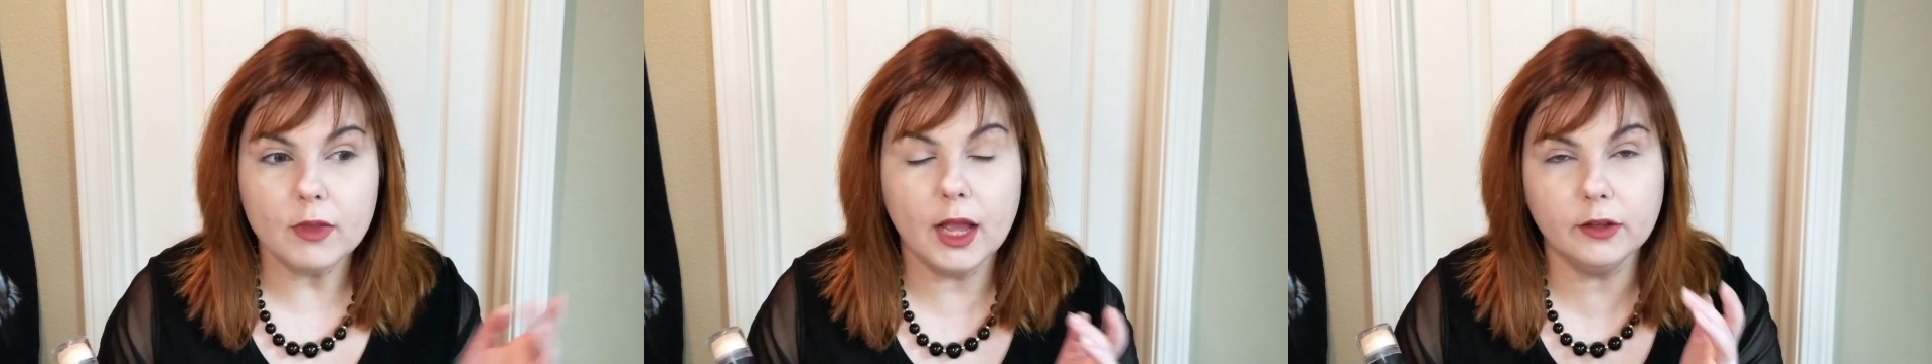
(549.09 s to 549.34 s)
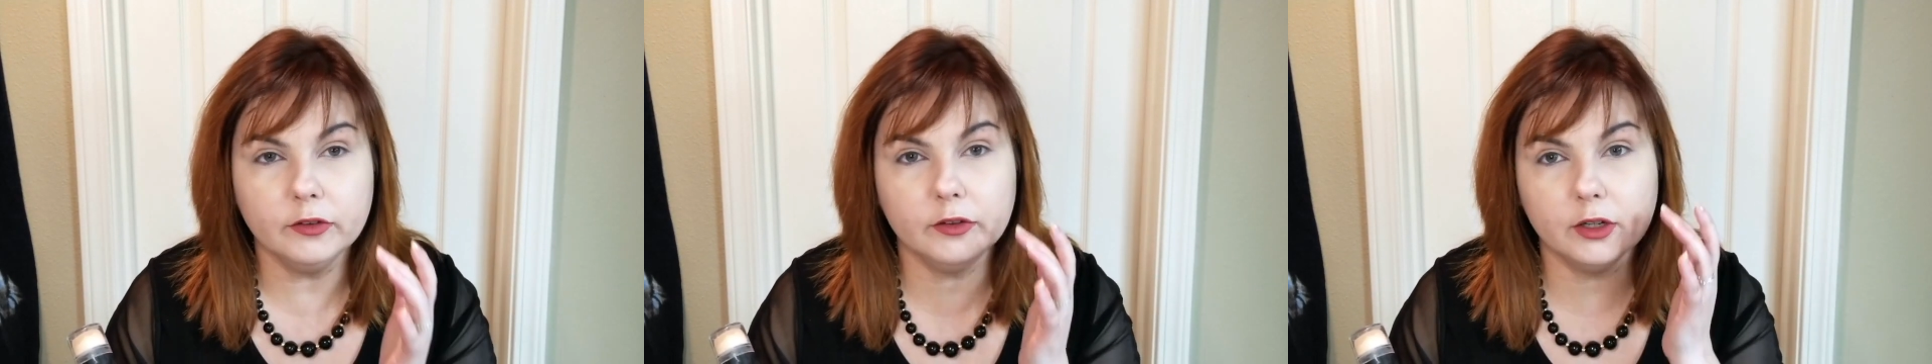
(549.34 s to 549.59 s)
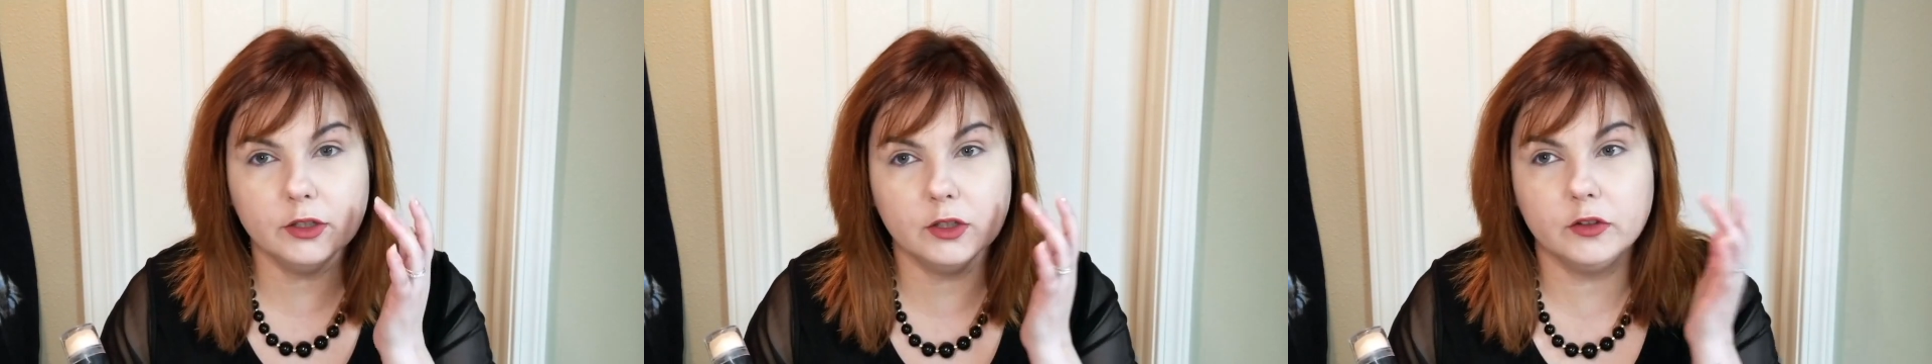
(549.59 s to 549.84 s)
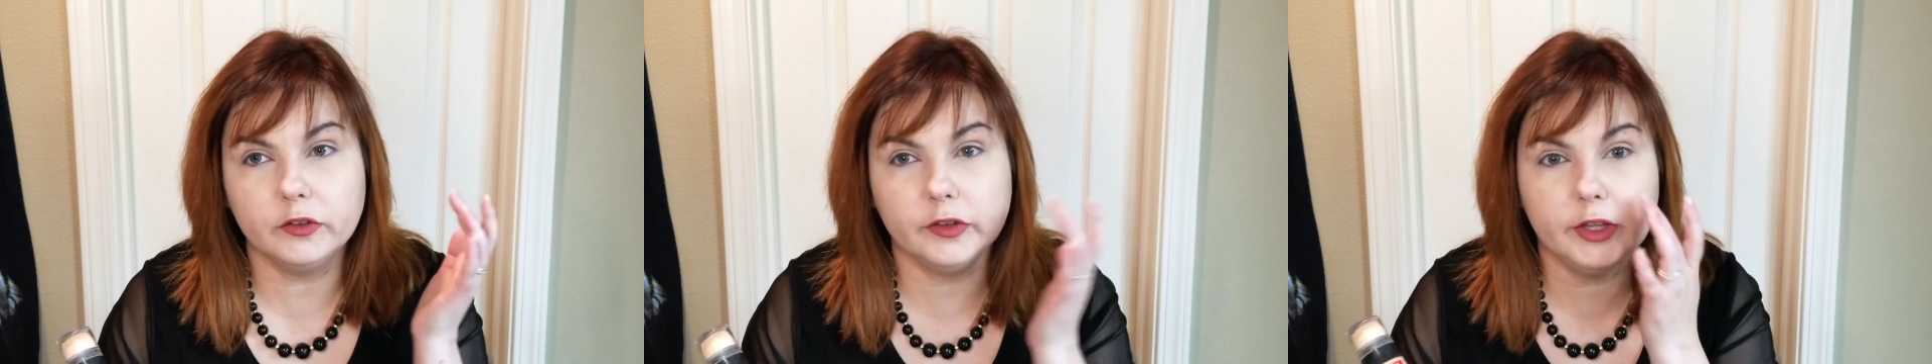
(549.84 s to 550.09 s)
I
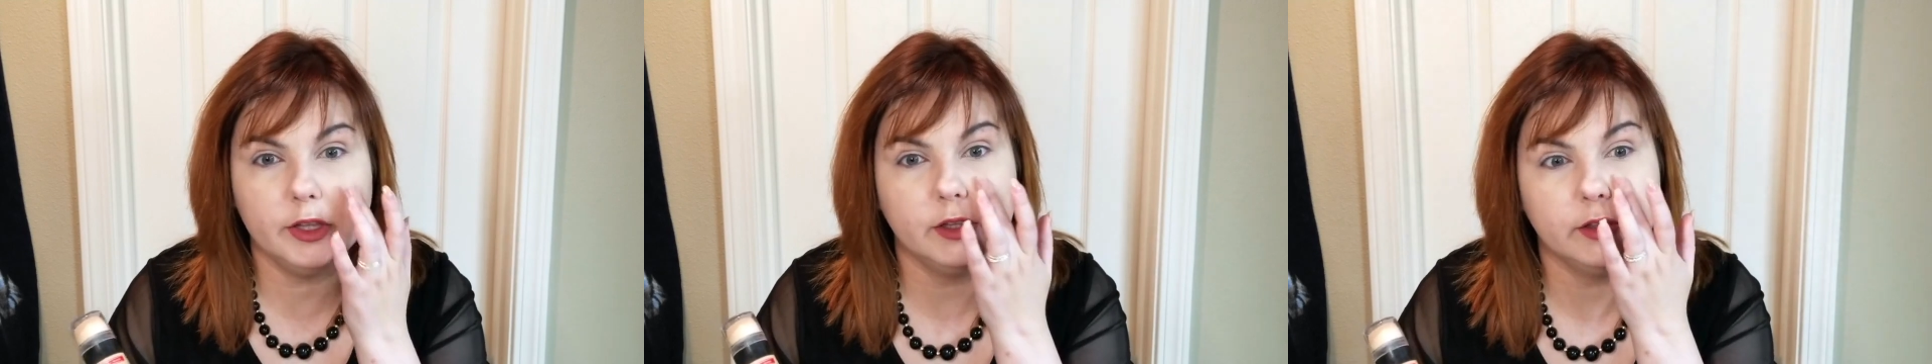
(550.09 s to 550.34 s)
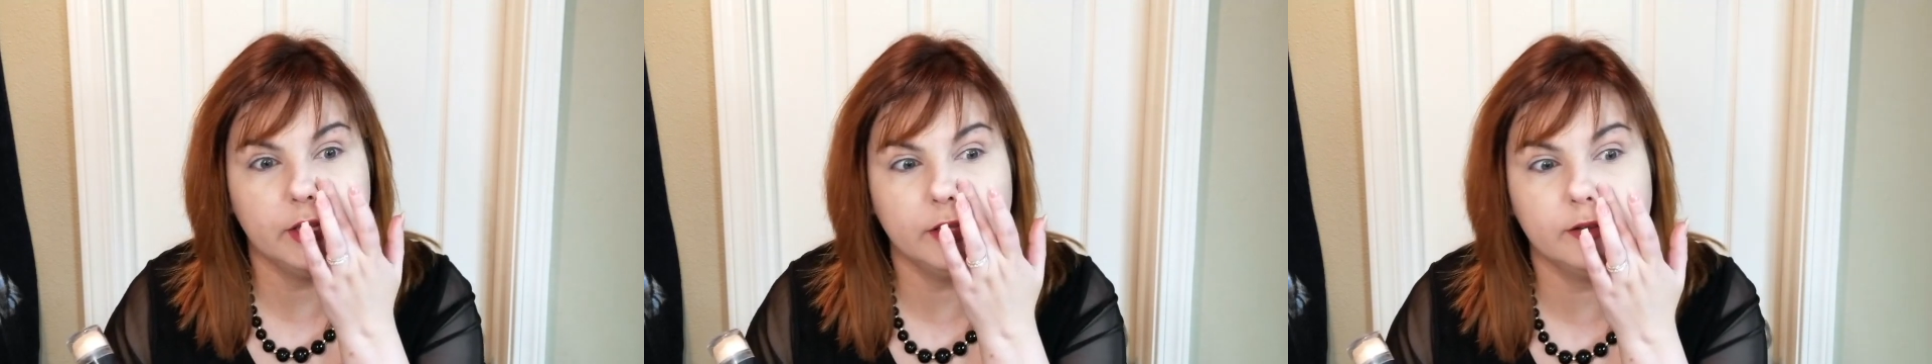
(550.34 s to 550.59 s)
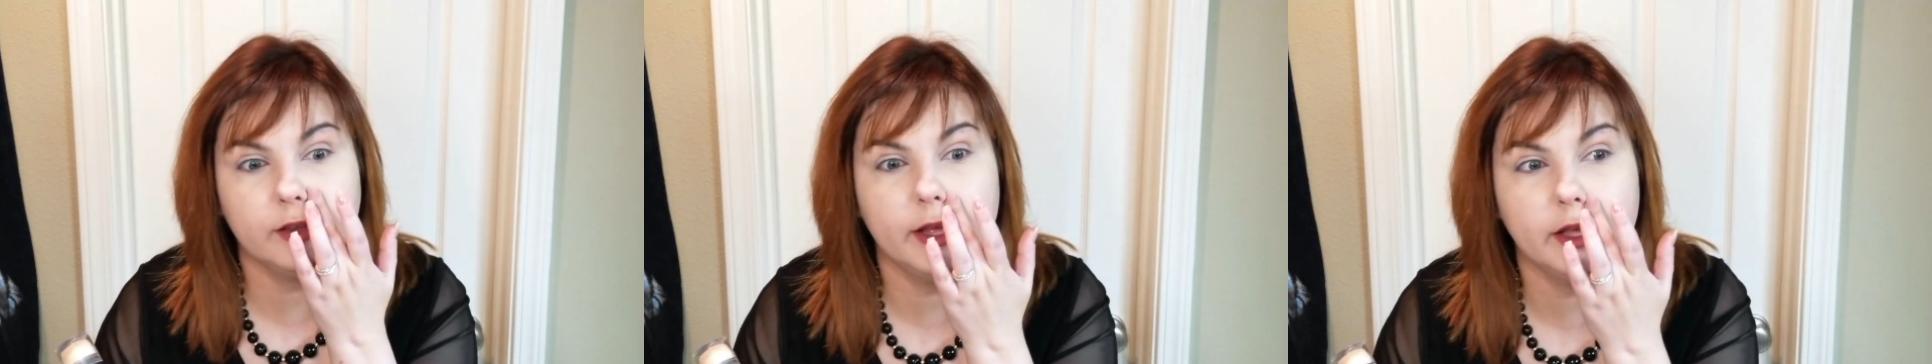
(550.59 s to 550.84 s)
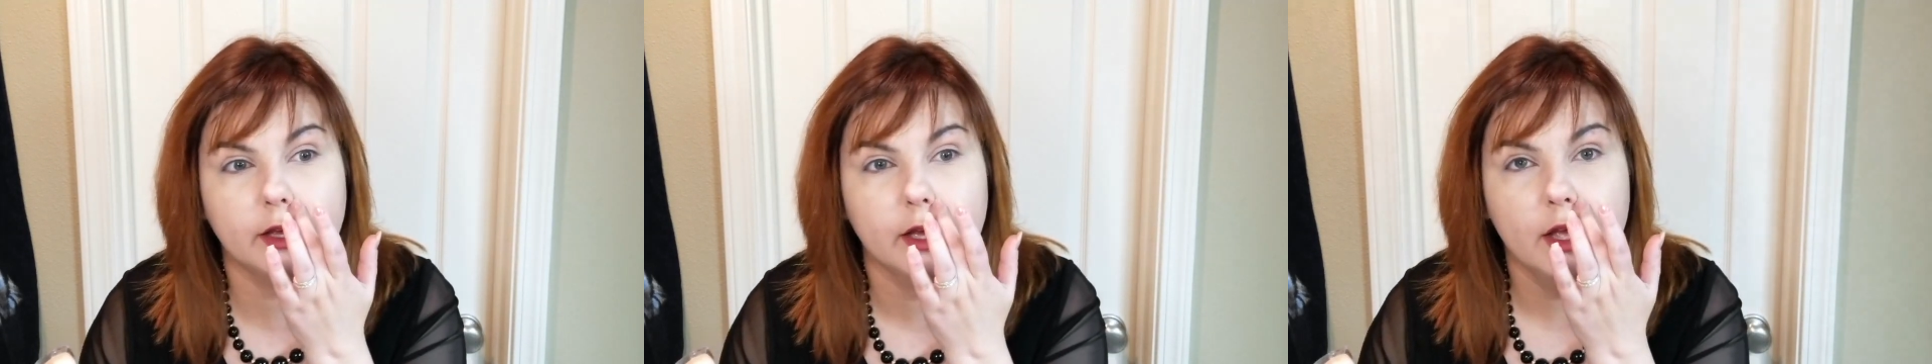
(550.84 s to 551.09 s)
started seeing things
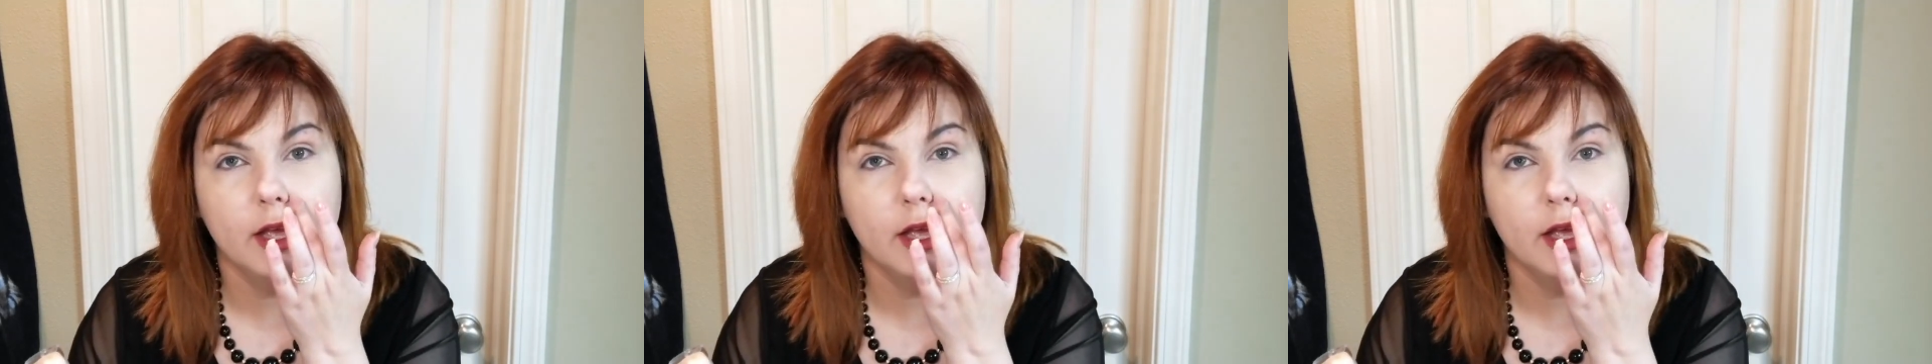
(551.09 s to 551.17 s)
like